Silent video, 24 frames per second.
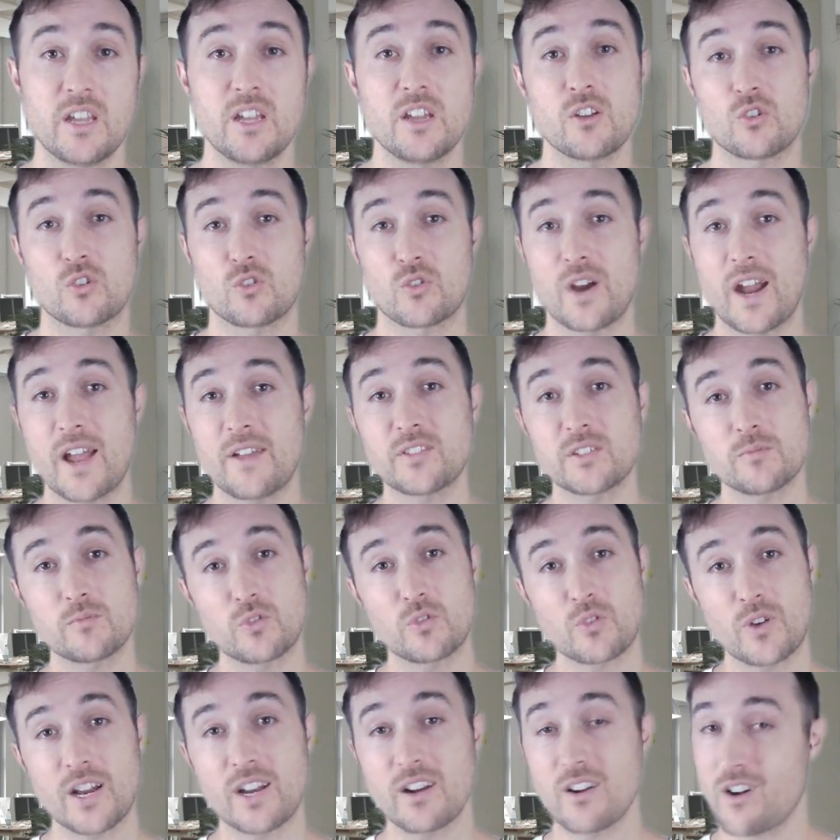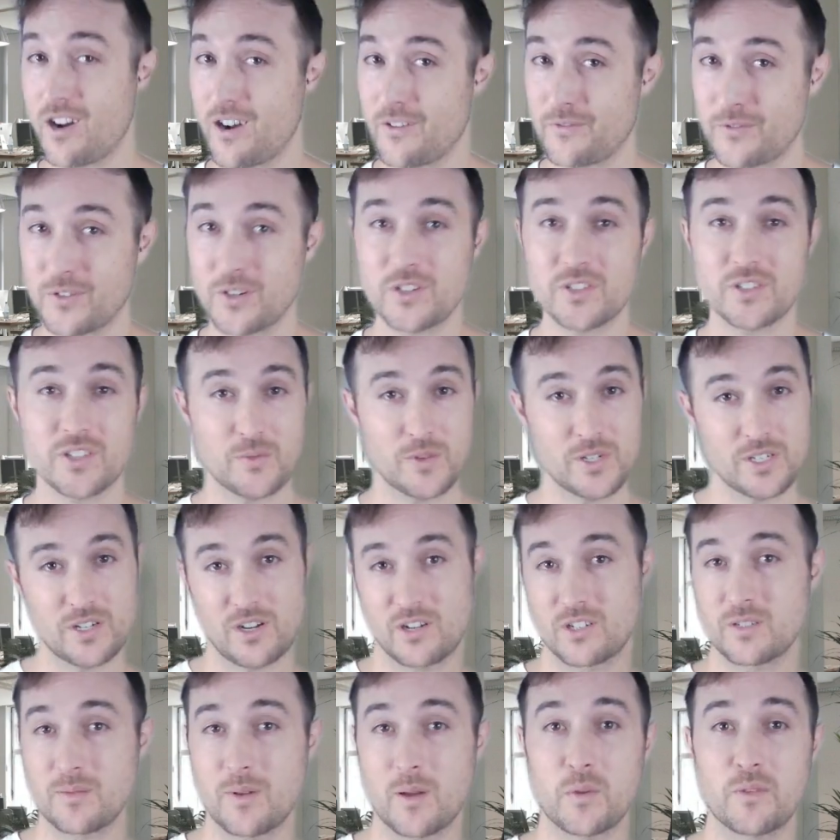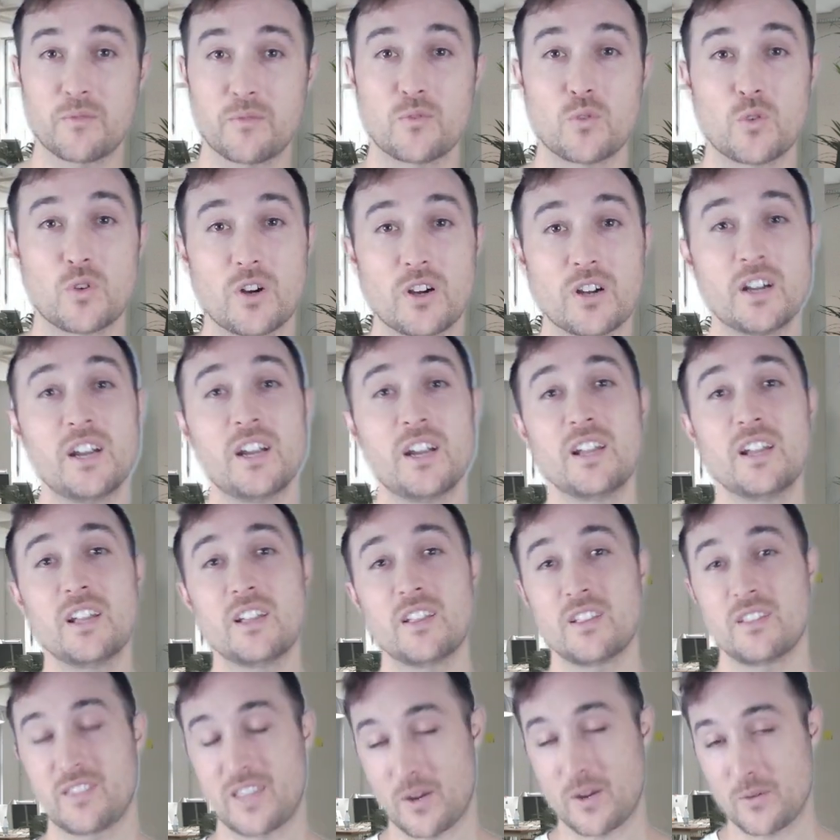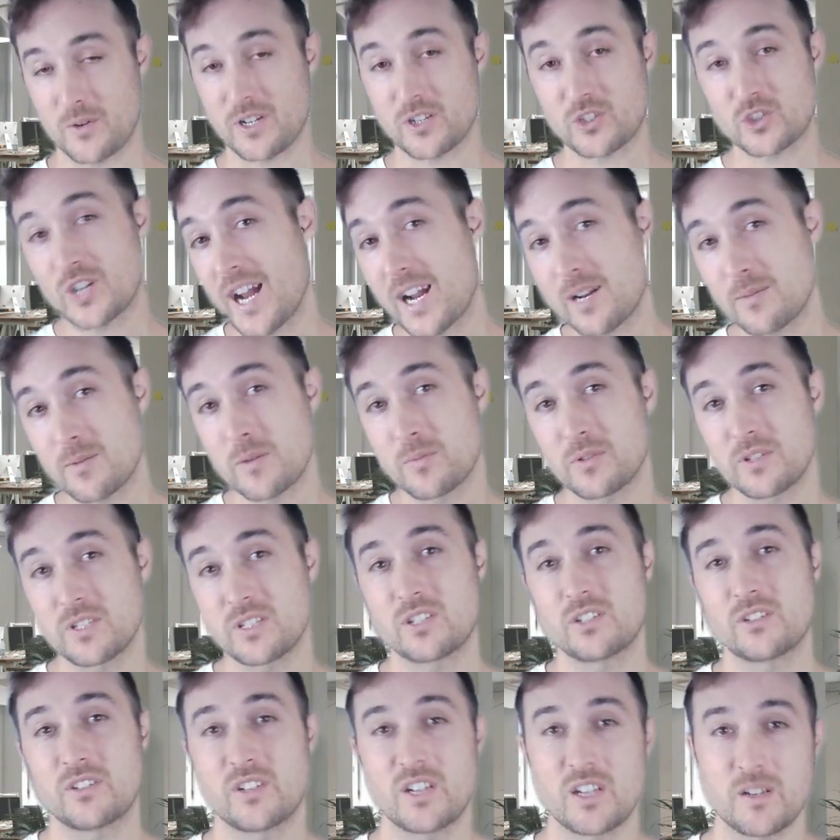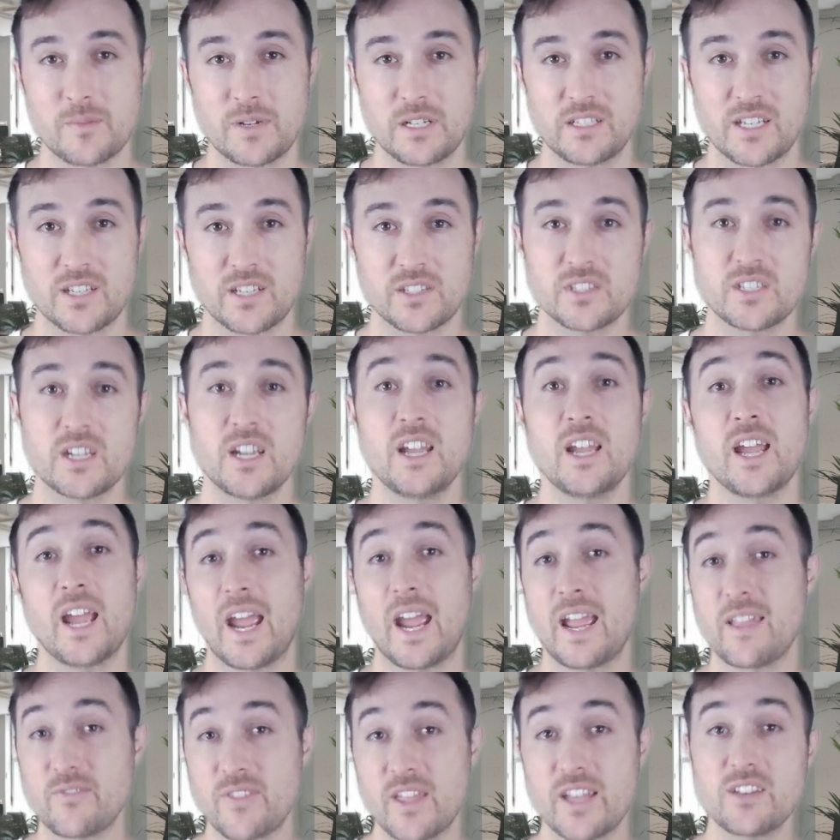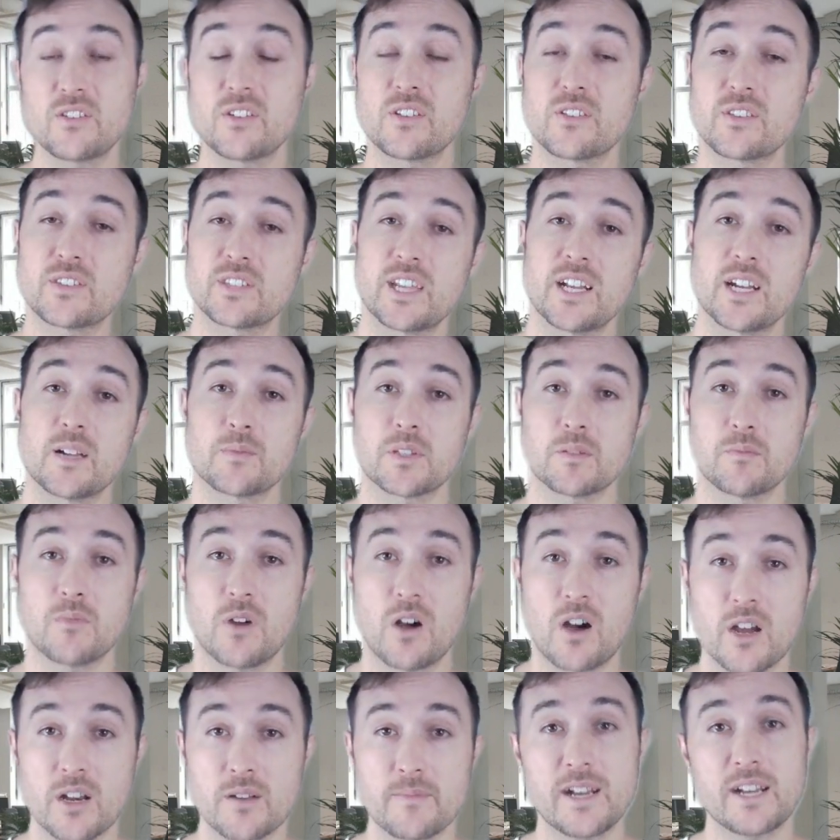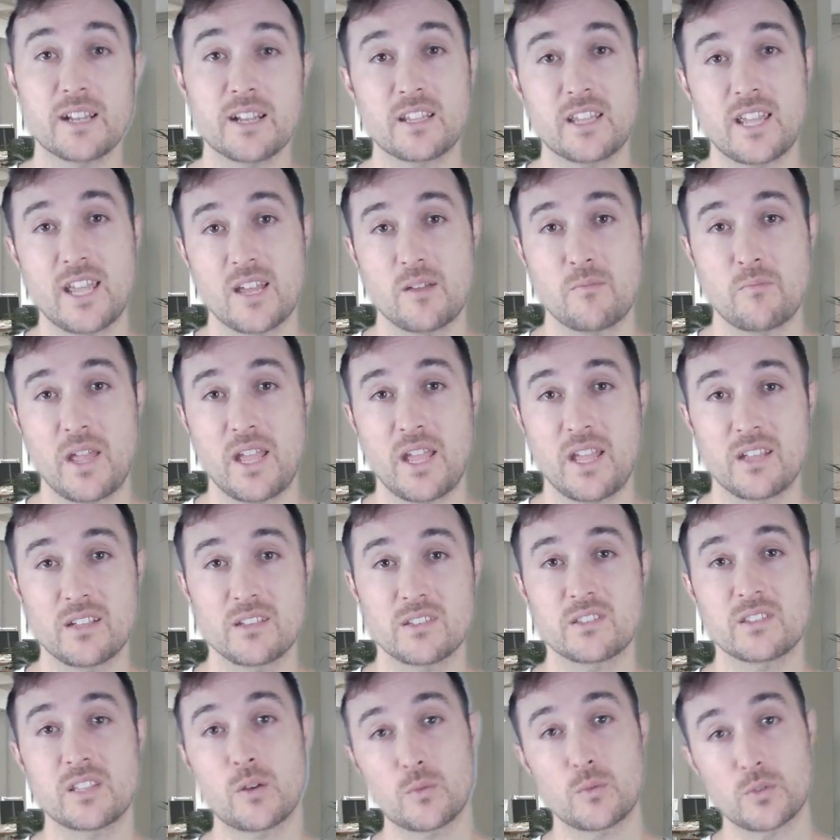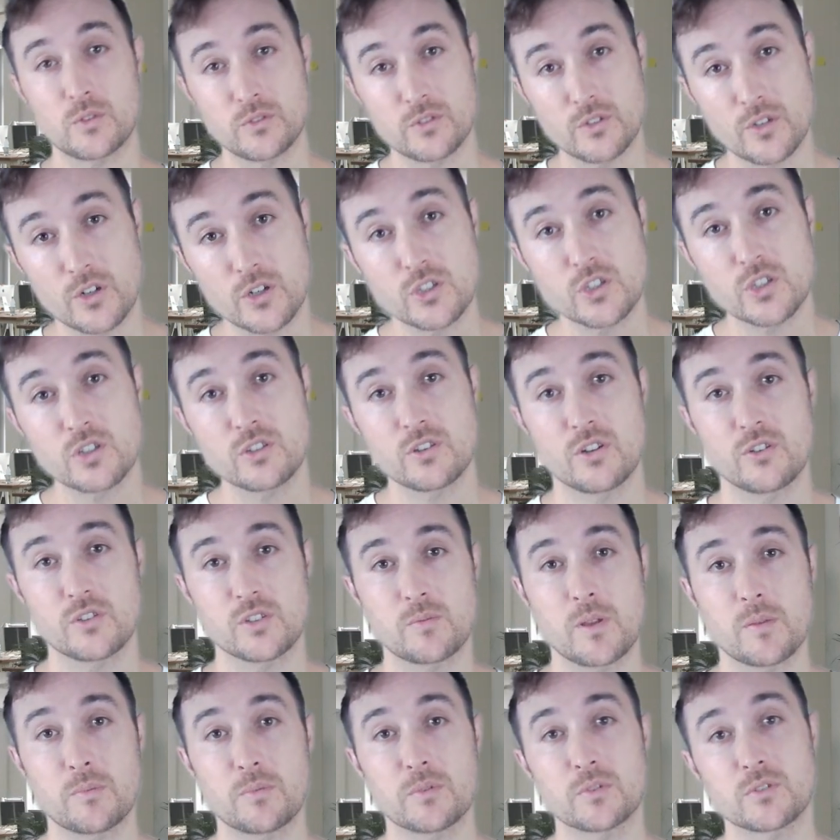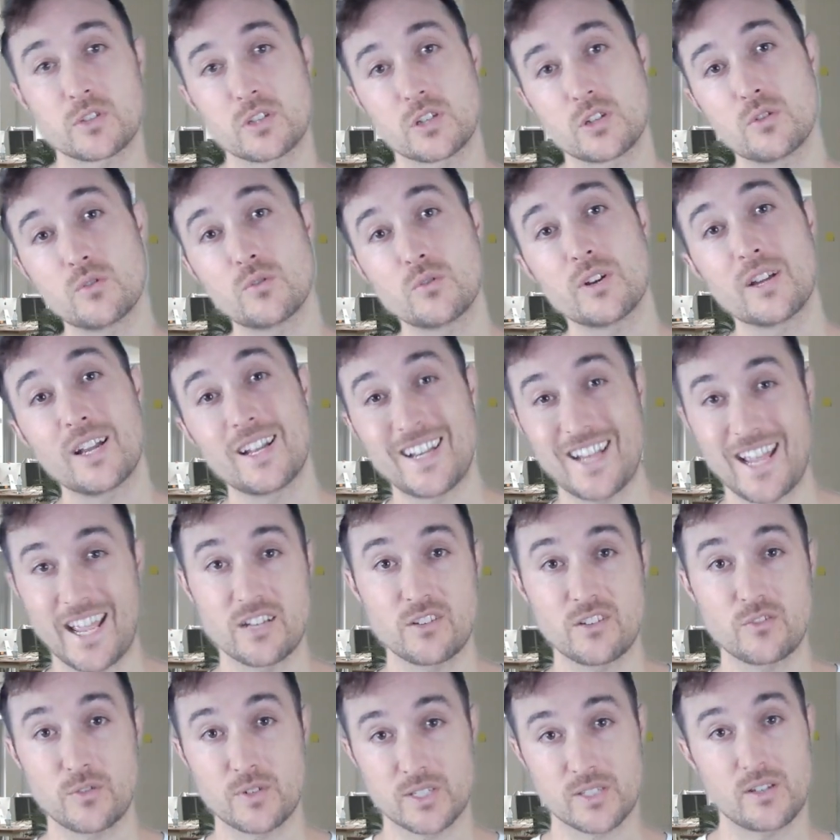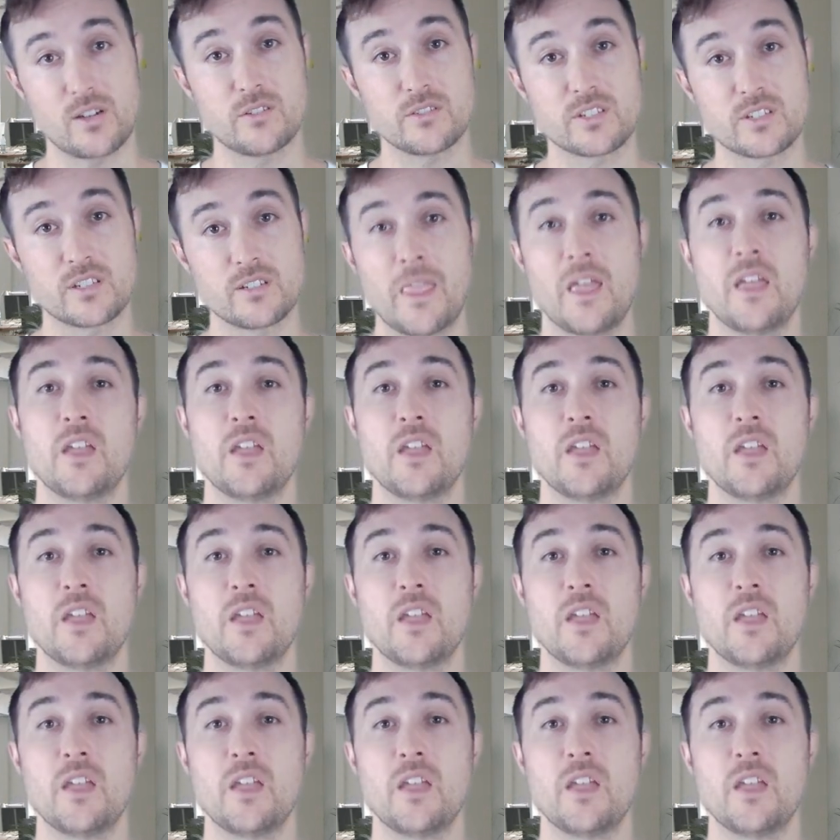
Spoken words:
Craft some great offers like we talked about before that would attract people into your email list. And then you can set up some automated campaigns that will nurture those people to an end result.